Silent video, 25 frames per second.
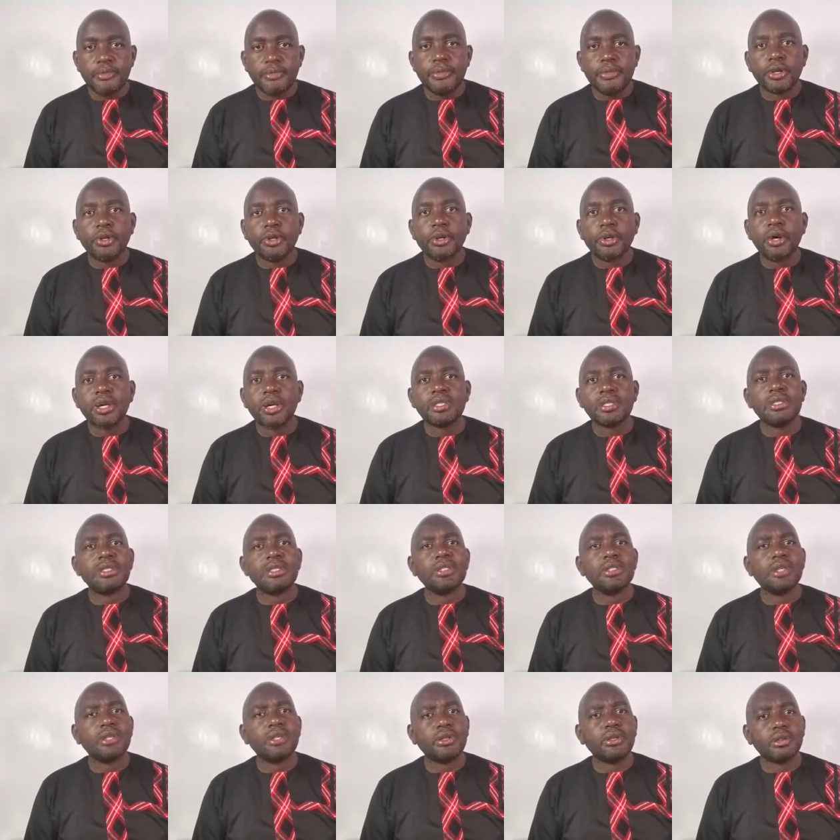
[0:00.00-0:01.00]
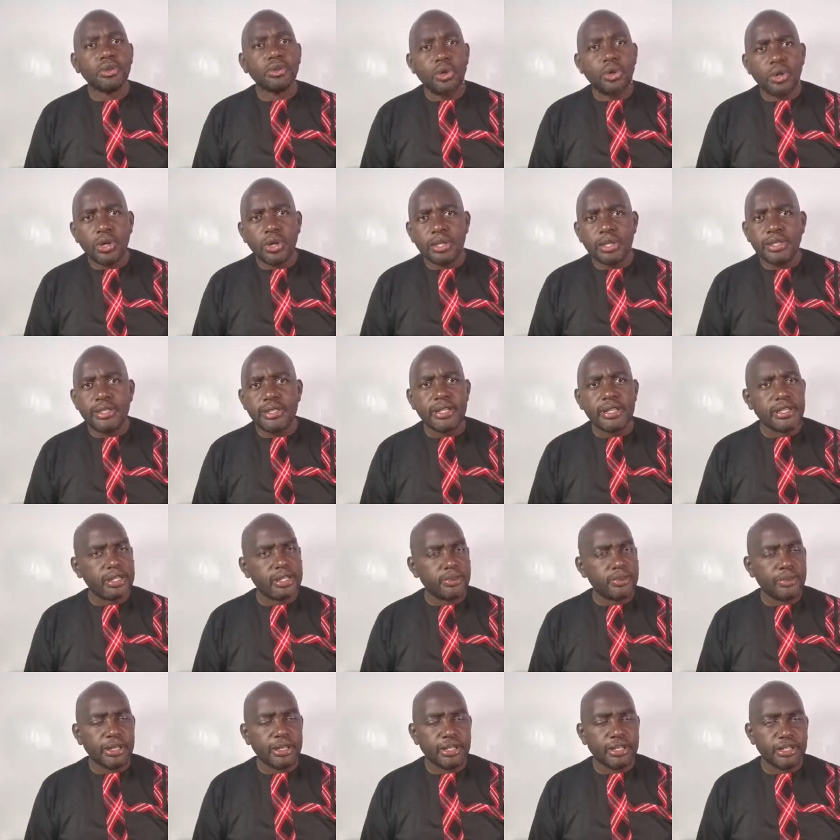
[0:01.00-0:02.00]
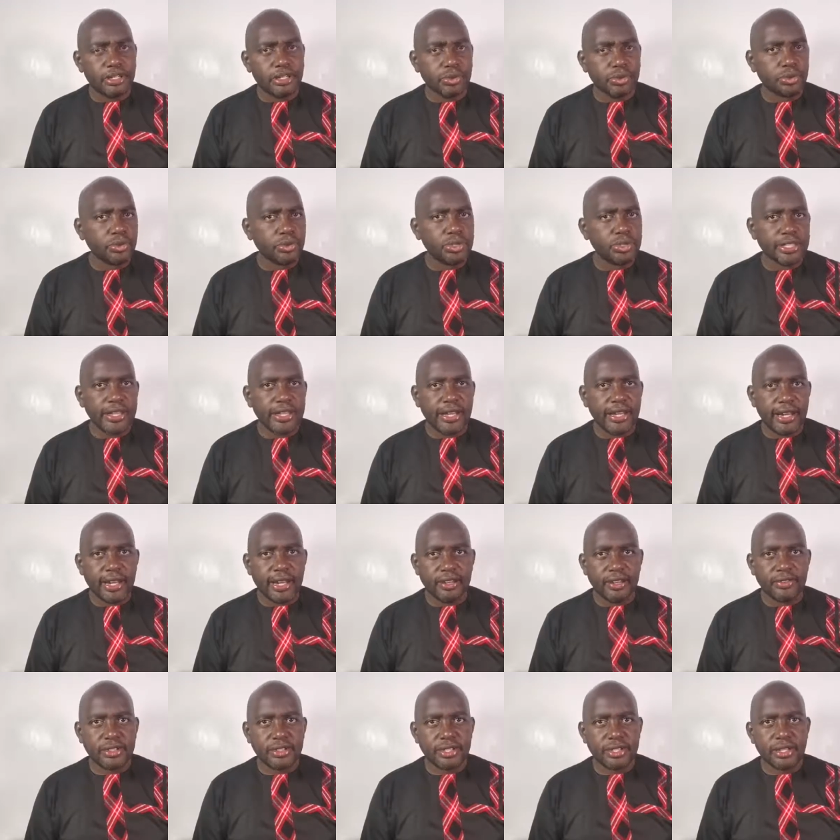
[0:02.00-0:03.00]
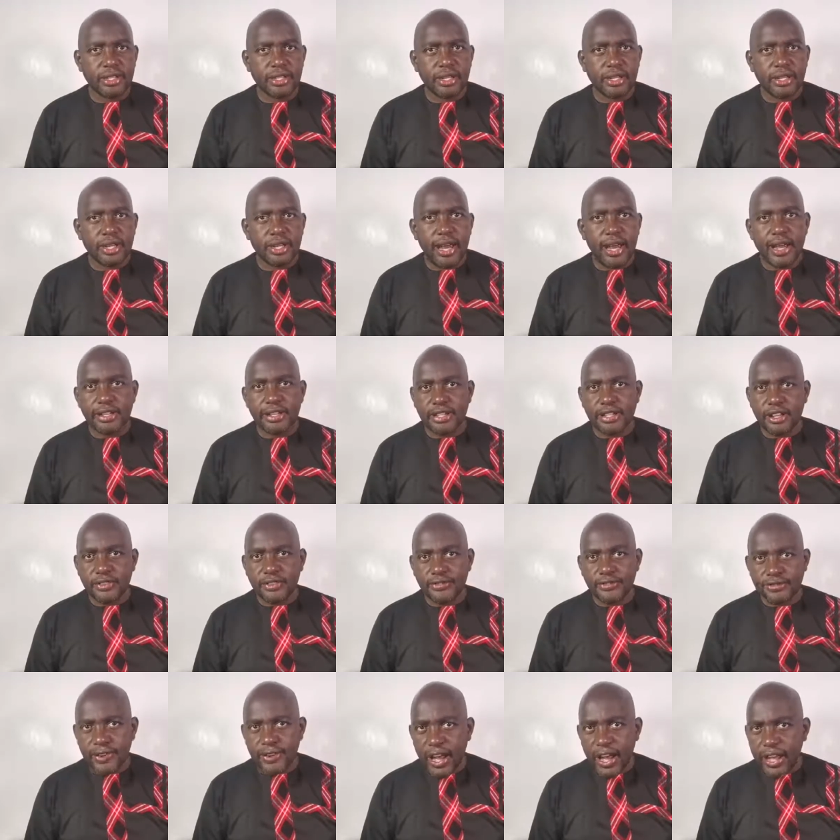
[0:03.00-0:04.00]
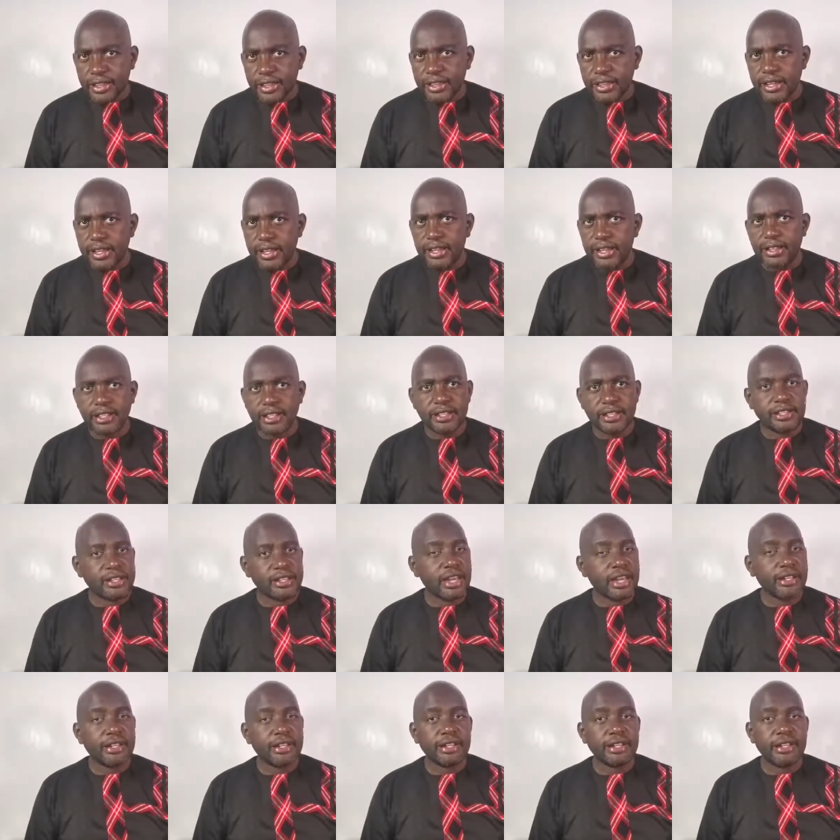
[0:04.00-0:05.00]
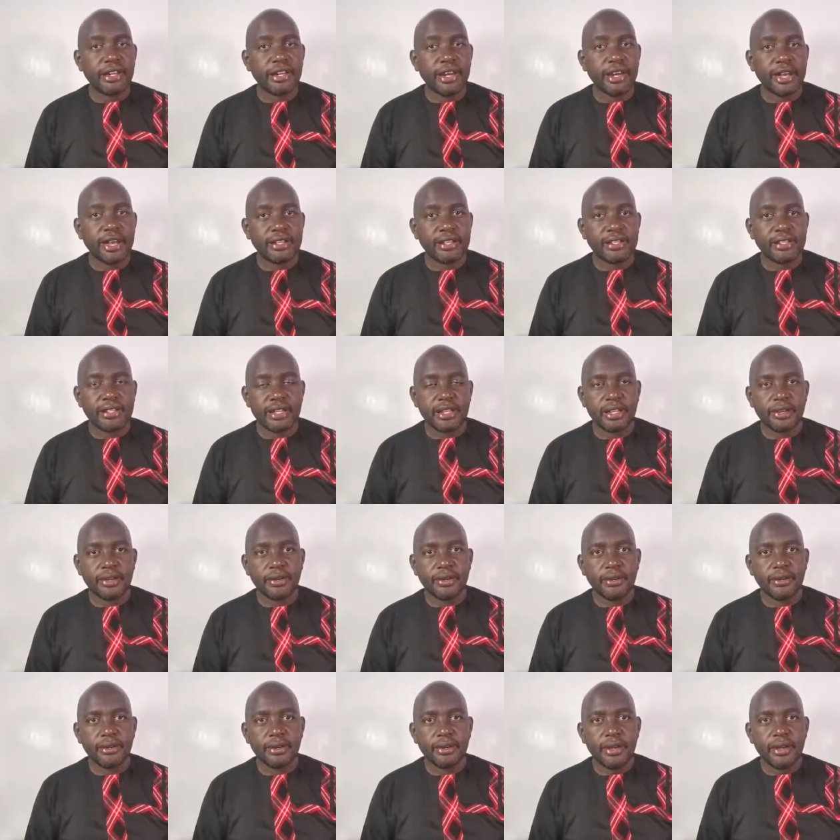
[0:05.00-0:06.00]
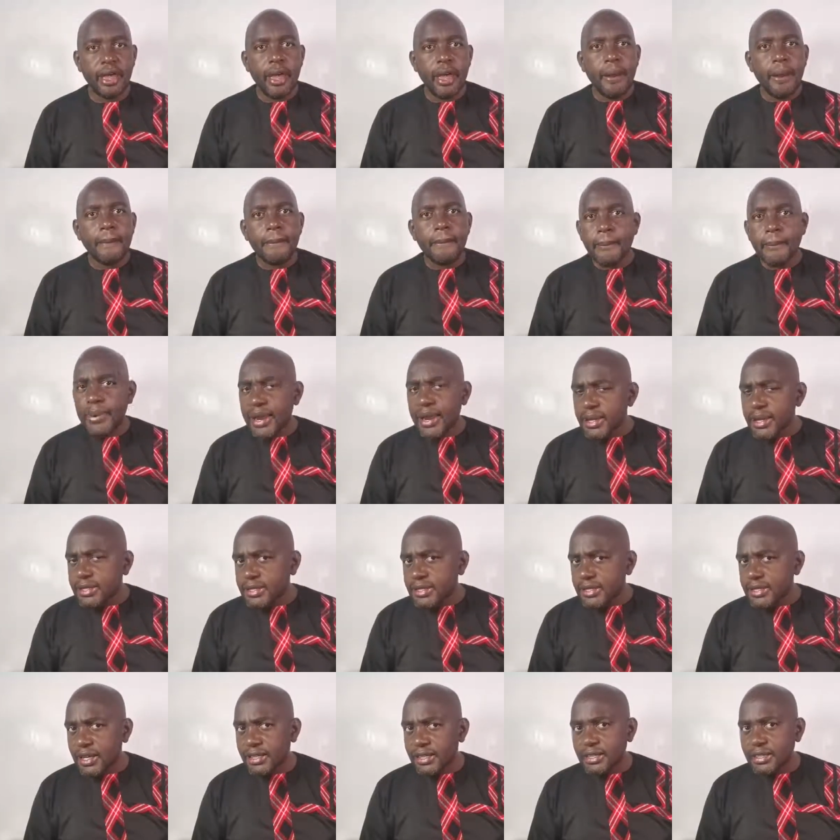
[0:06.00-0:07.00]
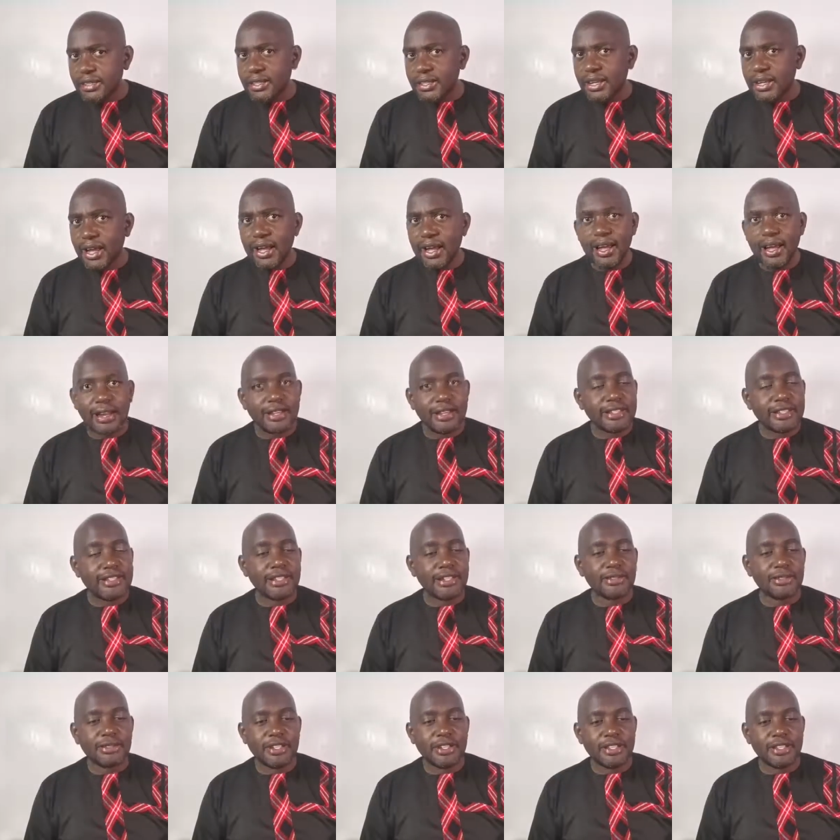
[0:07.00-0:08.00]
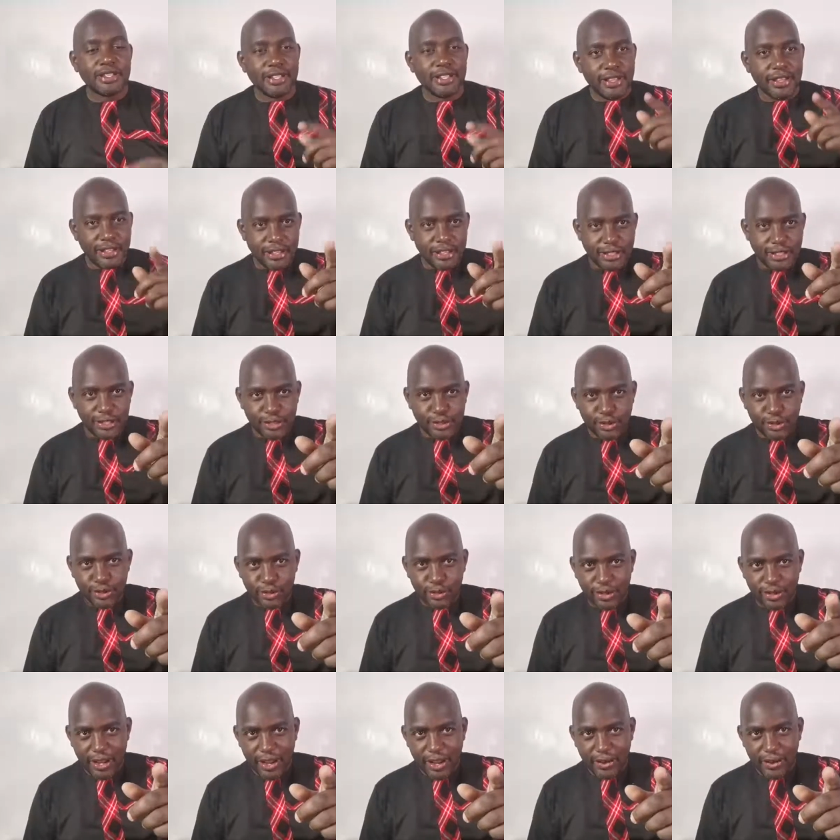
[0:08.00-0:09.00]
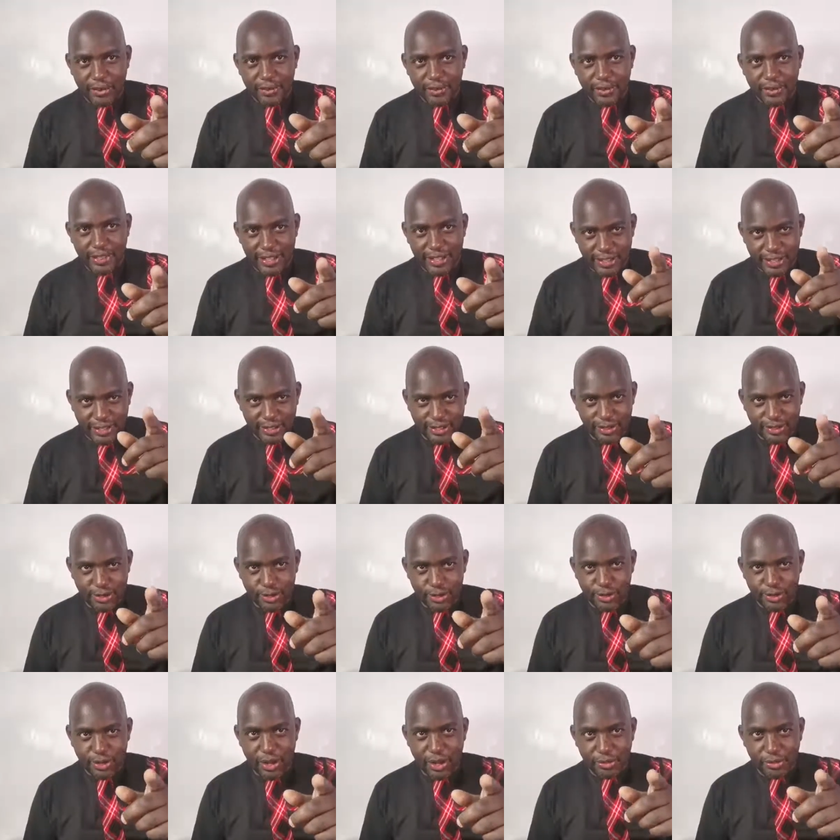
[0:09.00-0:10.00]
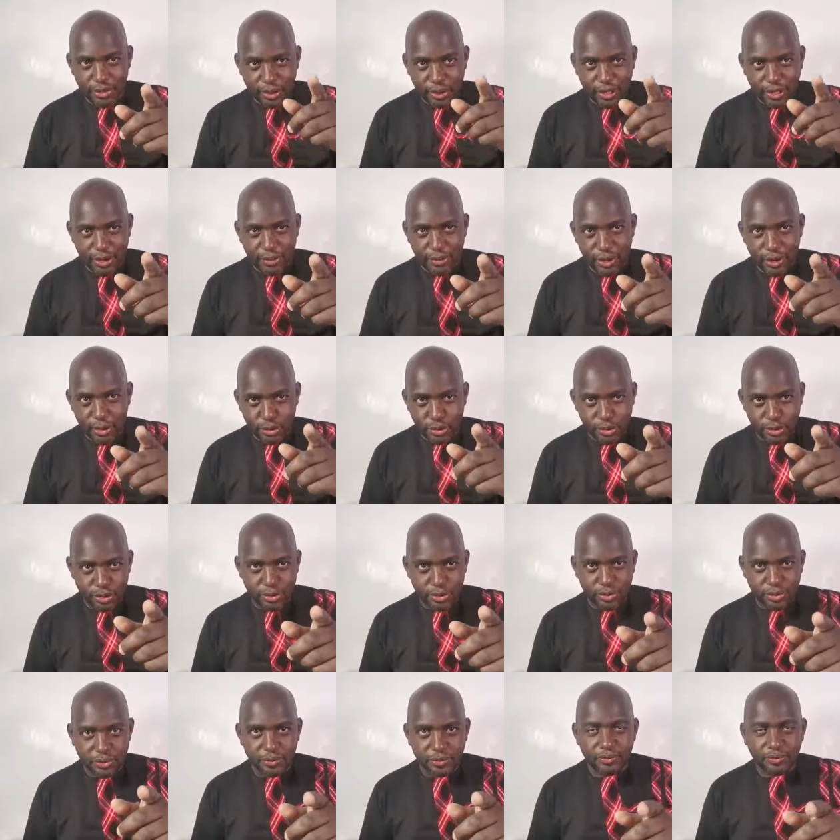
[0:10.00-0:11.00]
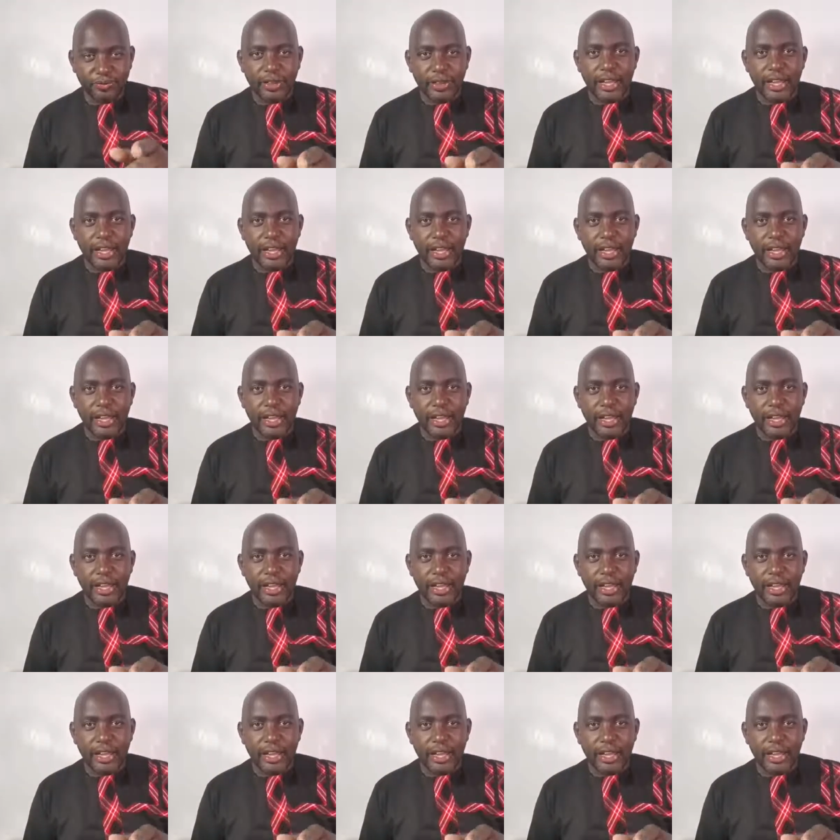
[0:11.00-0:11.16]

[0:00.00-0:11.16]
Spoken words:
because the Lord disciplines those he loves as a father the son he delights in. Blessed, listen to this, and this is you now. This is you. I'm talking about you.